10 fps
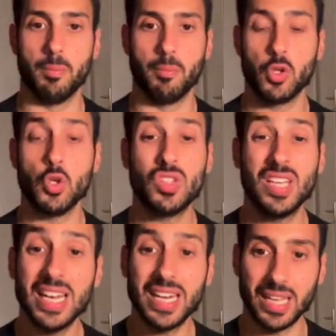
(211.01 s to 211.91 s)

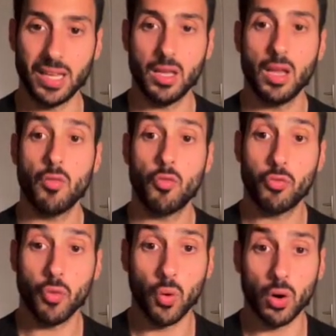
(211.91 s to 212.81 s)
utility
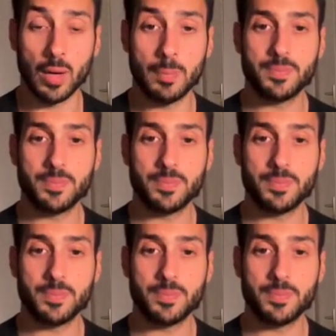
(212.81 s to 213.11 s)
for